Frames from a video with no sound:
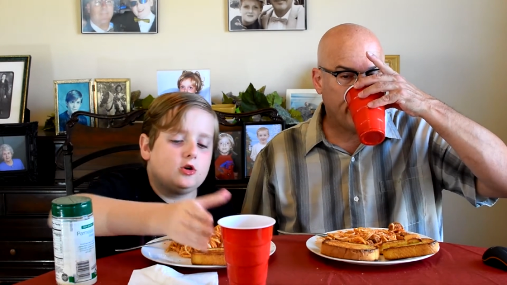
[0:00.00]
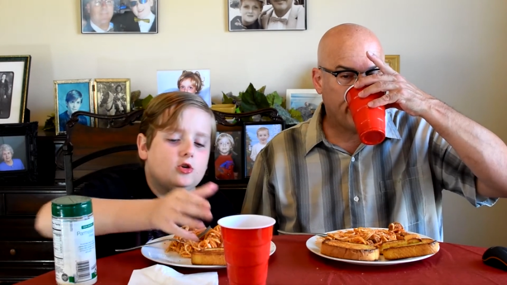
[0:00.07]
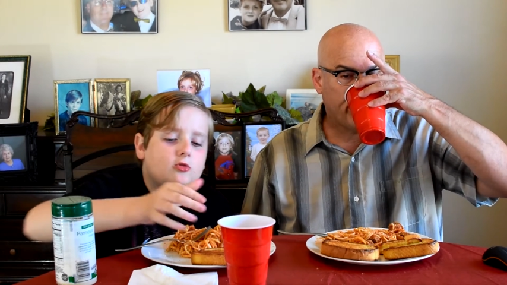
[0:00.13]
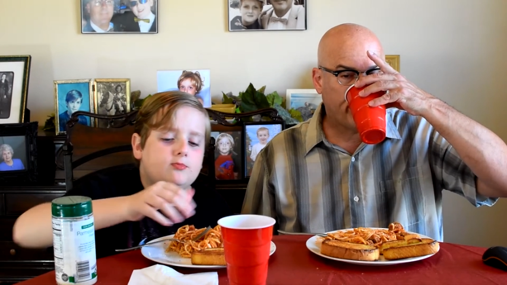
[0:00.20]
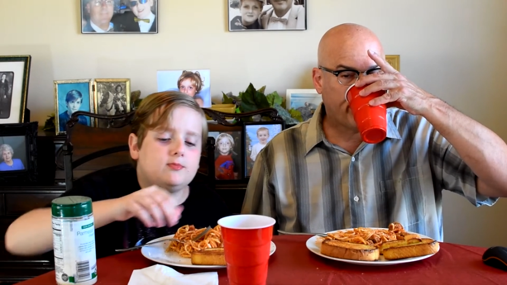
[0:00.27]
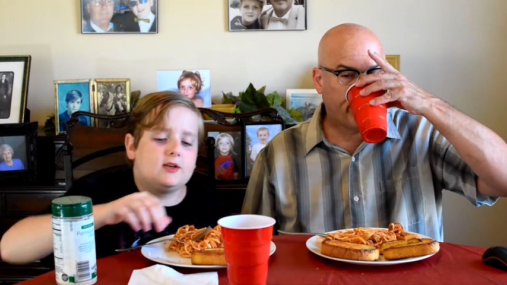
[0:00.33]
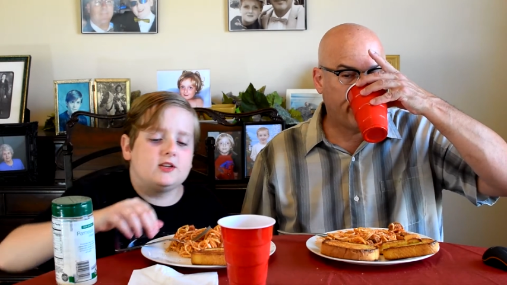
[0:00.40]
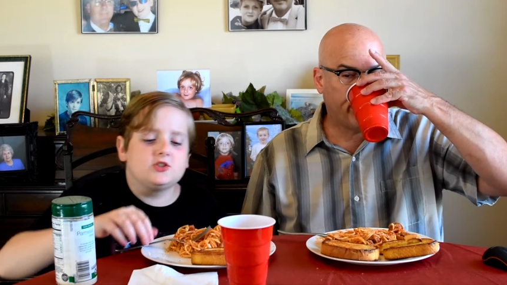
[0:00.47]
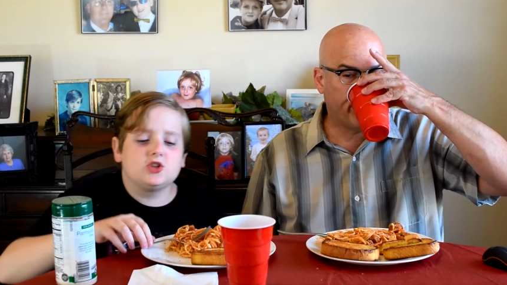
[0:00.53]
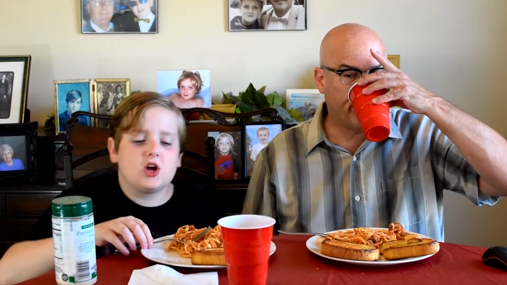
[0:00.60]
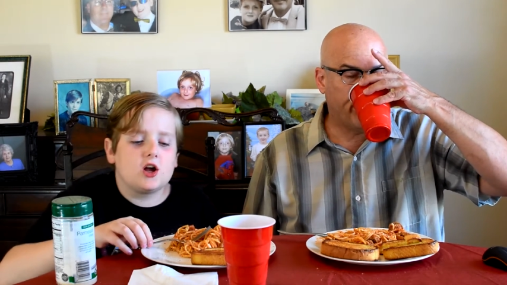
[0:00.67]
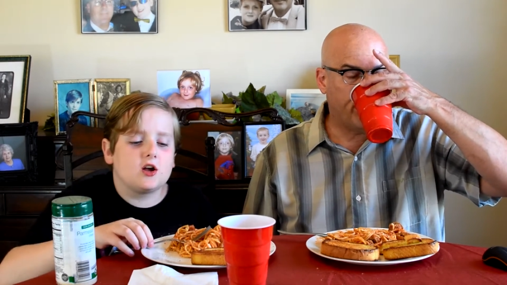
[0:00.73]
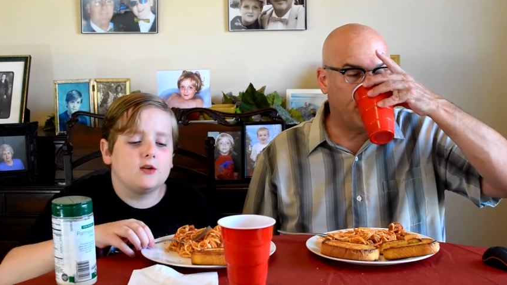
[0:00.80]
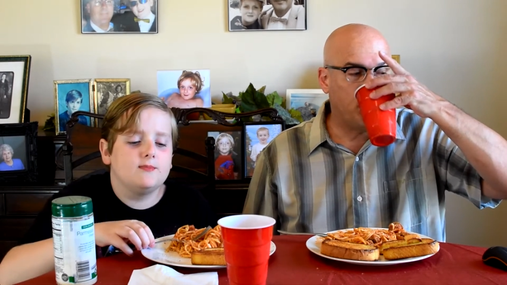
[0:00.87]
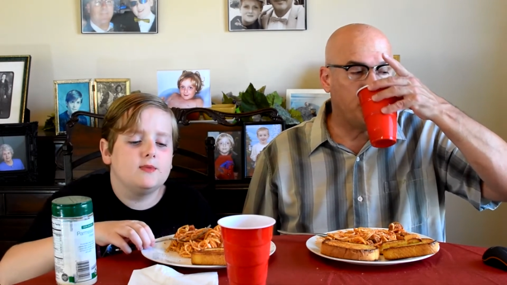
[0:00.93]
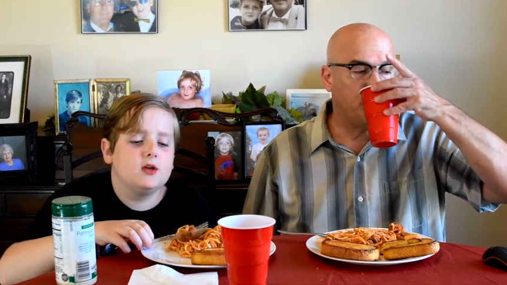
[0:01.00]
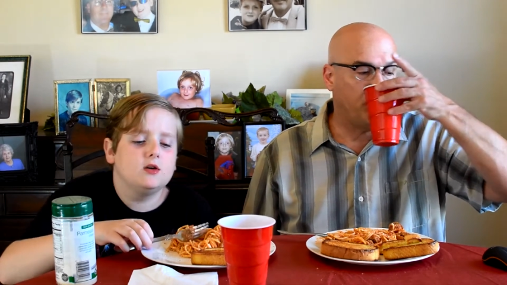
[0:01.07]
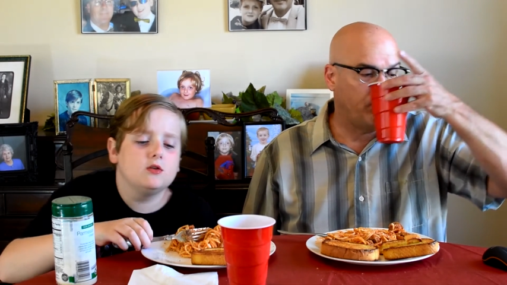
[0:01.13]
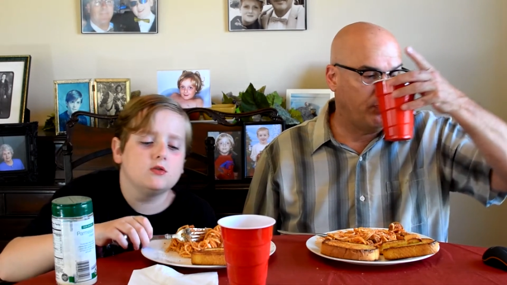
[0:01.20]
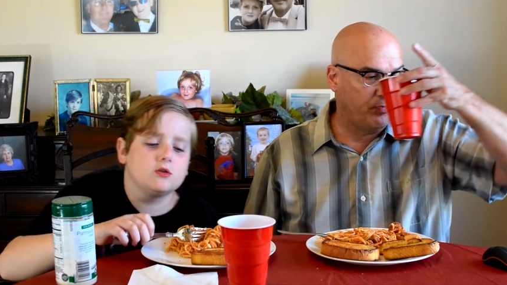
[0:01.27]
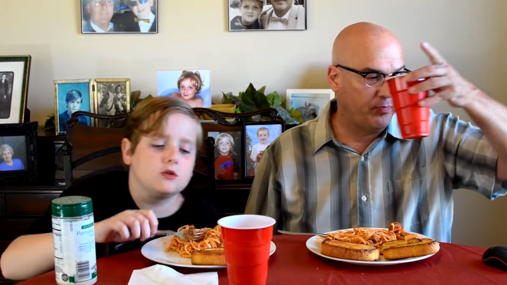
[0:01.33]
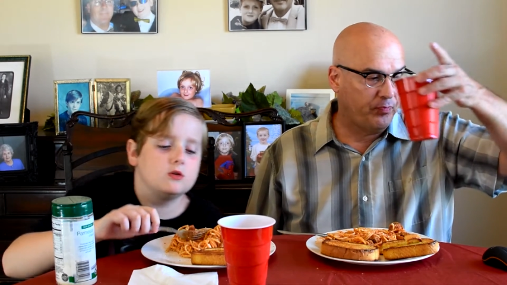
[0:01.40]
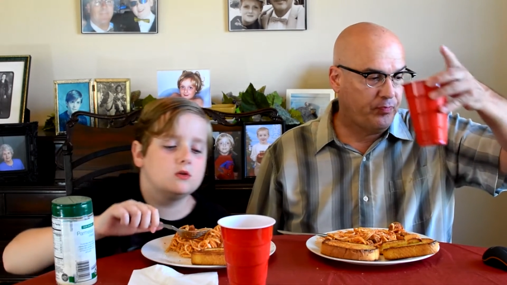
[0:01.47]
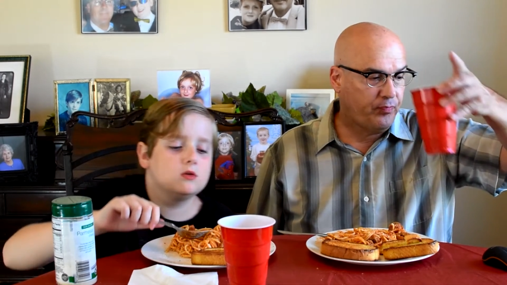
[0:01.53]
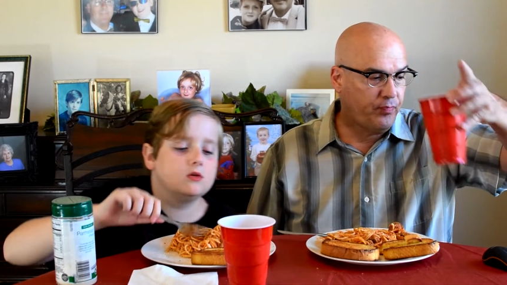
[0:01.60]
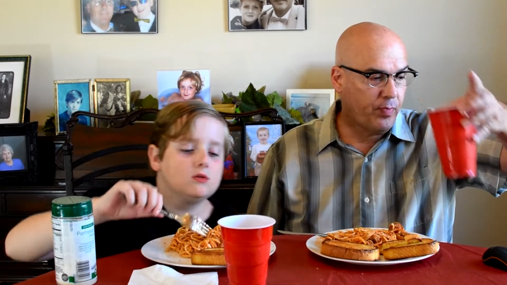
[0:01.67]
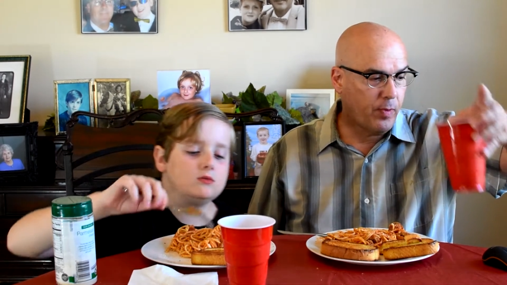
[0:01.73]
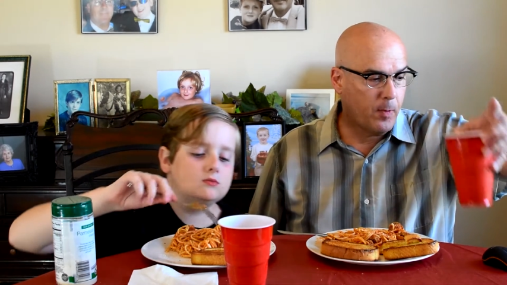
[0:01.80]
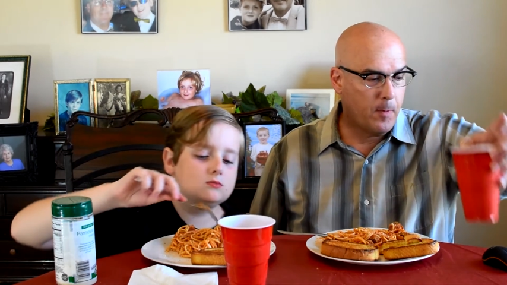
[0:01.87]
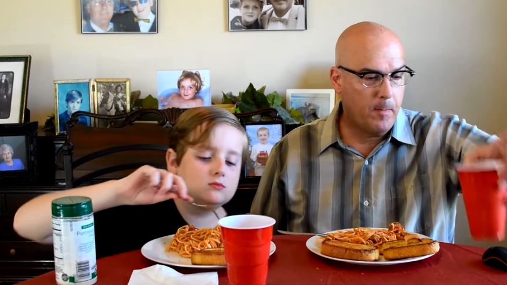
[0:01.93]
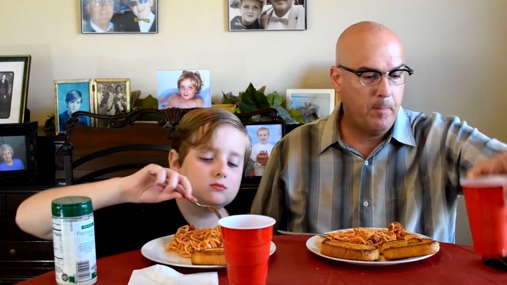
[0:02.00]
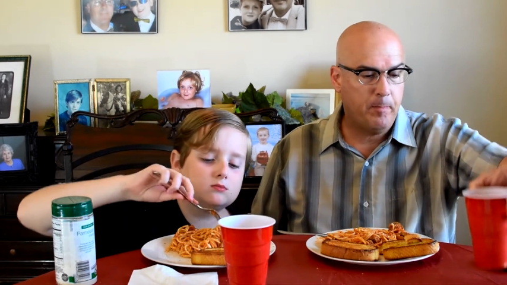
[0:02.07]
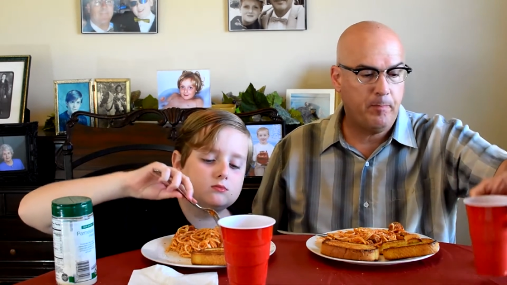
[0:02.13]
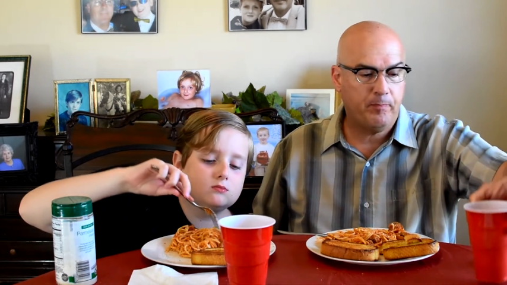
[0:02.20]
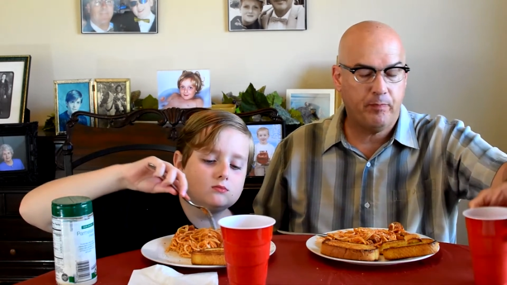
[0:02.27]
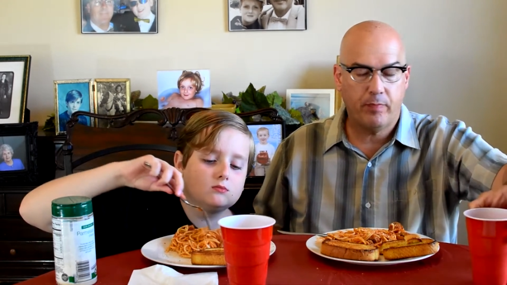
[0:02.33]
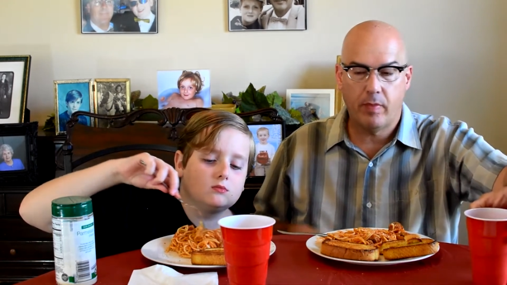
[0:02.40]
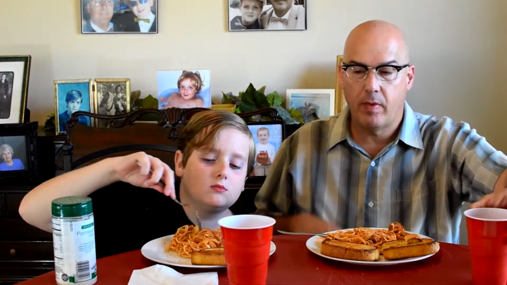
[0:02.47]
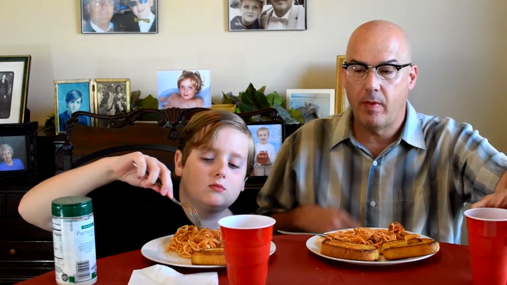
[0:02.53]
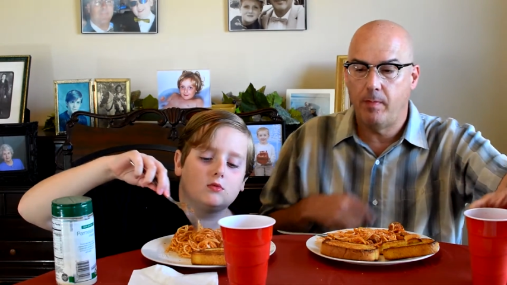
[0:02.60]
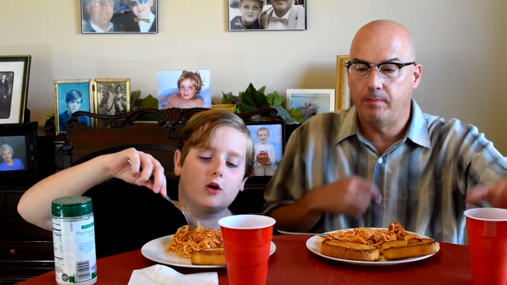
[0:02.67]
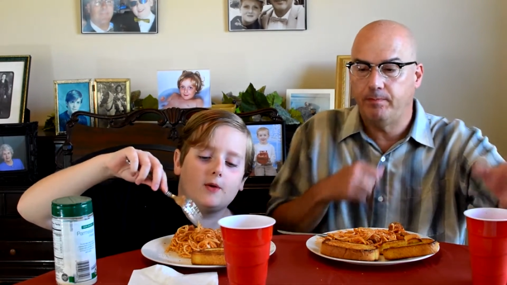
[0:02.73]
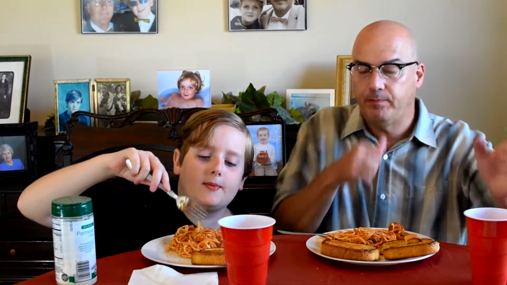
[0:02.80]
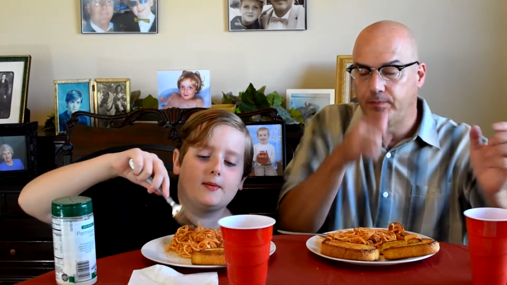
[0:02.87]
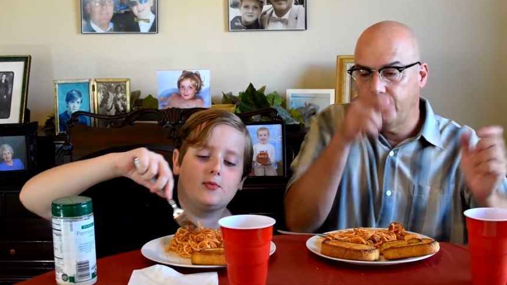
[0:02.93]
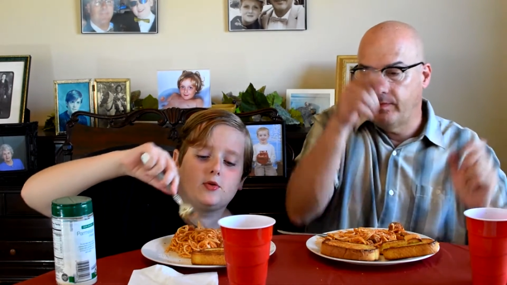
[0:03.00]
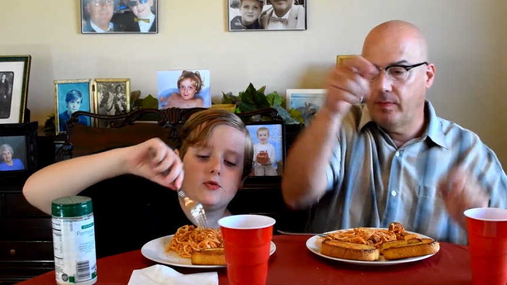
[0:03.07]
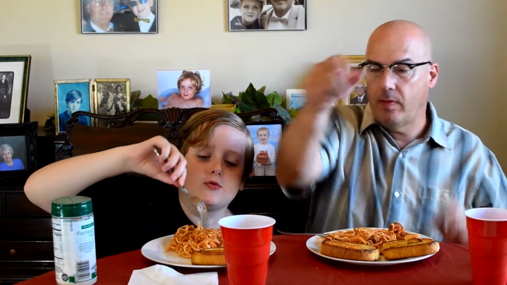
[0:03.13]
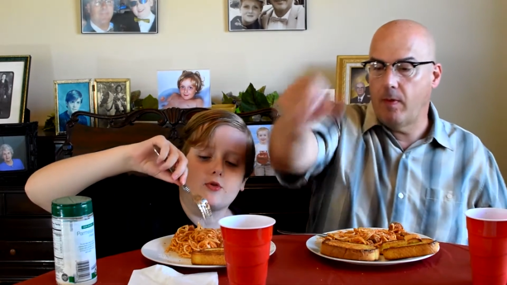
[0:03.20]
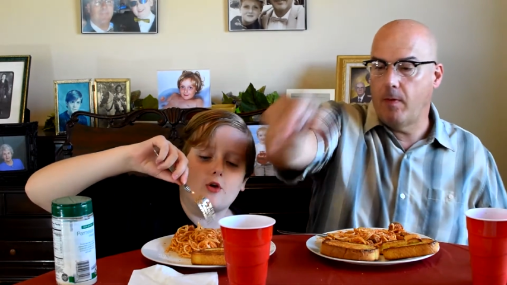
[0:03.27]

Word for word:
Speaker 1: Homemade chocolate milk. A lot of people use